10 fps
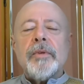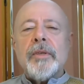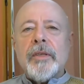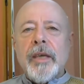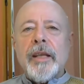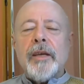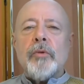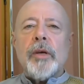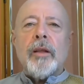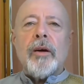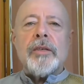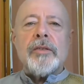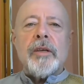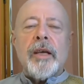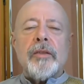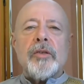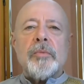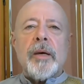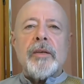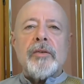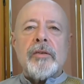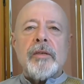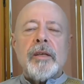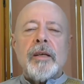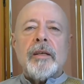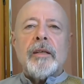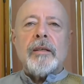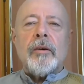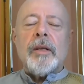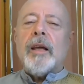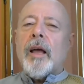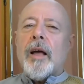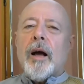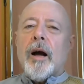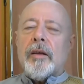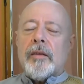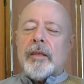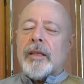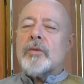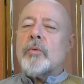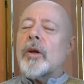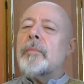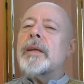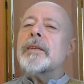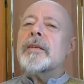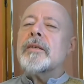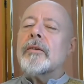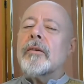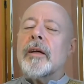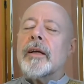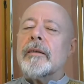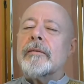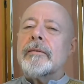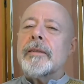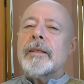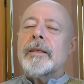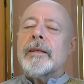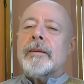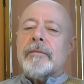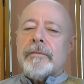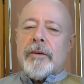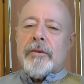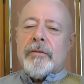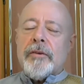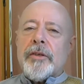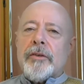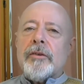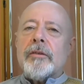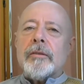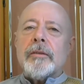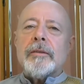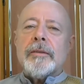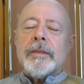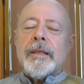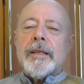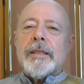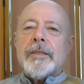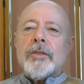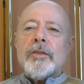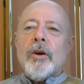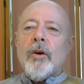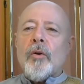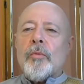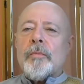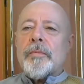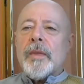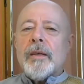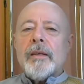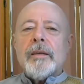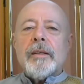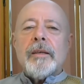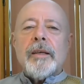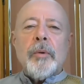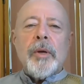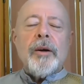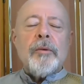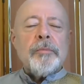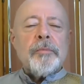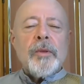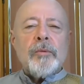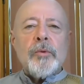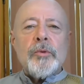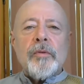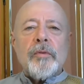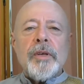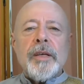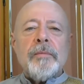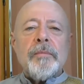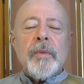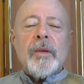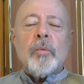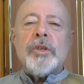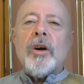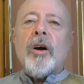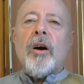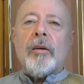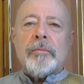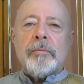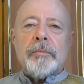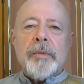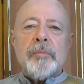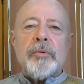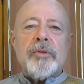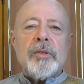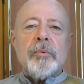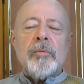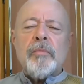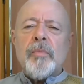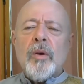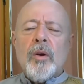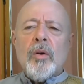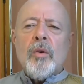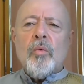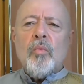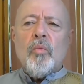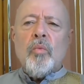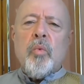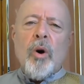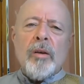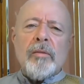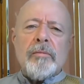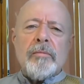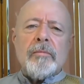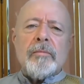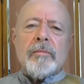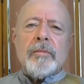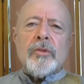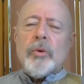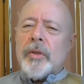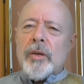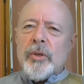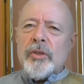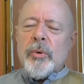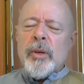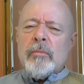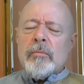getting it realised in the space and going, I think that's what I meant it to look like. Very, very good. So here we go, the rules of three, which are, in principle, what do we think we're doing,